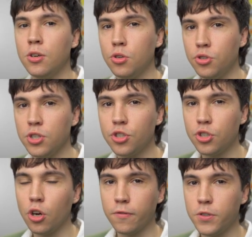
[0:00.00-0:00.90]
using
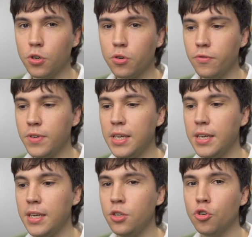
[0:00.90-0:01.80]
stock
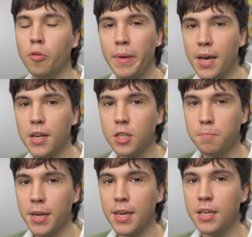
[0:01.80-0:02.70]
photography in your About Us
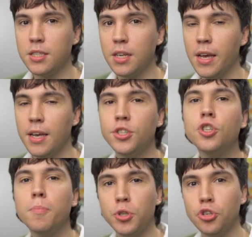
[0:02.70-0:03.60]
page, it's
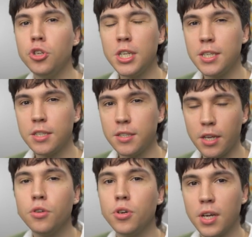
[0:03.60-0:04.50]
an opportunity to
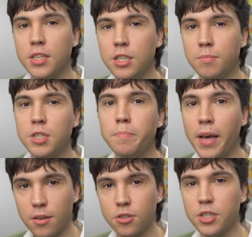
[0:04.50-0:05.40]
tell your customers
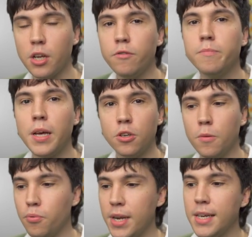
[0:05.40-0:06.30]
about yourself, about
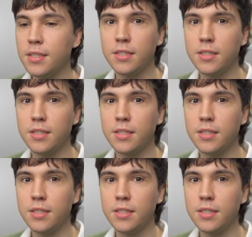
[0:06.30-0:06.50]
your brand,